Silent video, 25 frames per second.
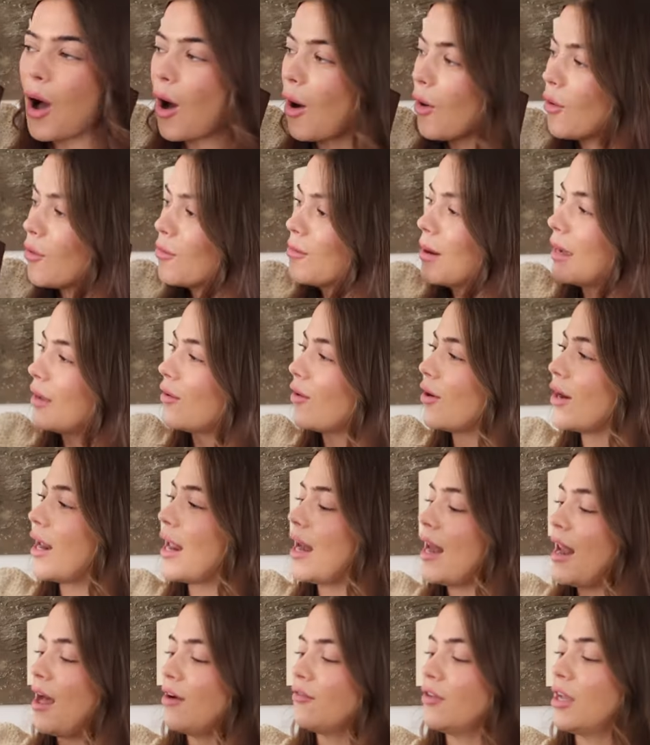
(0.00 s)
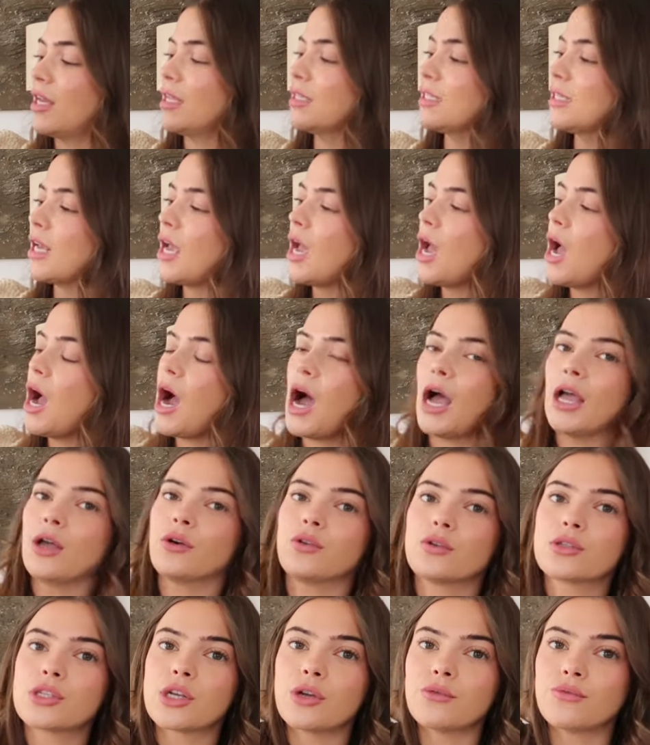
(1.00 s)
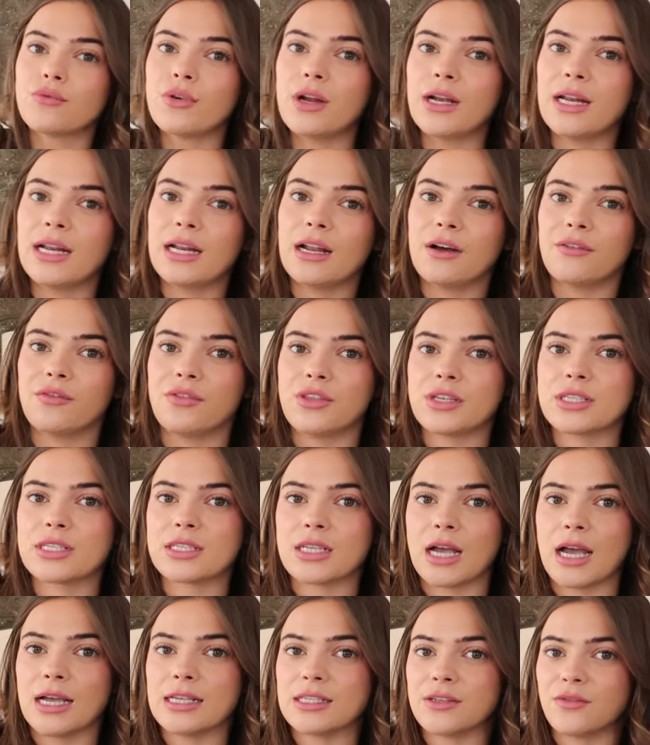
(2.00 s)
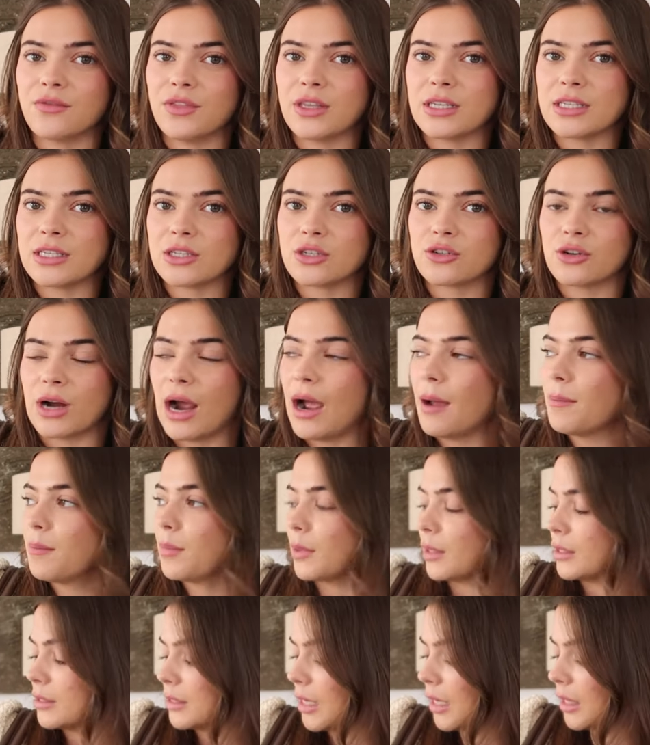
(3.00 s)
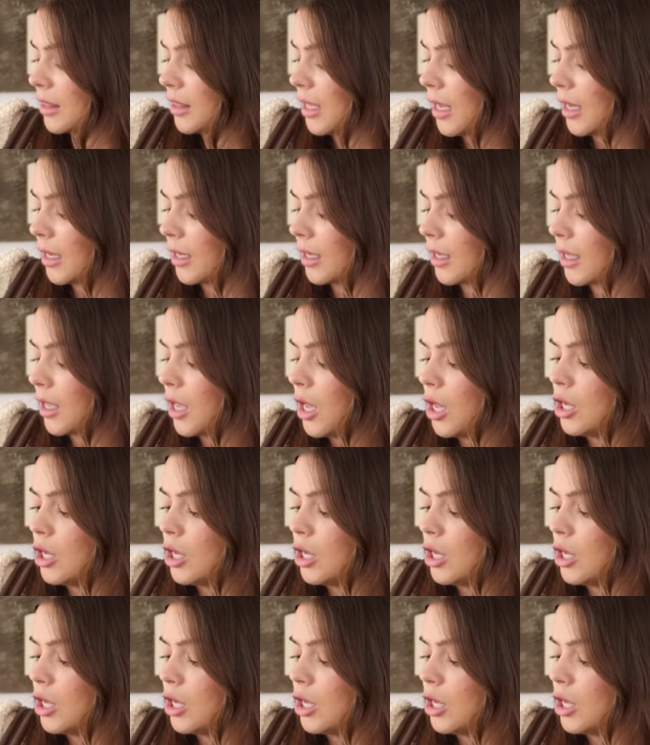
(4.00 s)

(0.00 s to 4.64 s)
Oh my god, I love it. I also really love the size of this strap because I think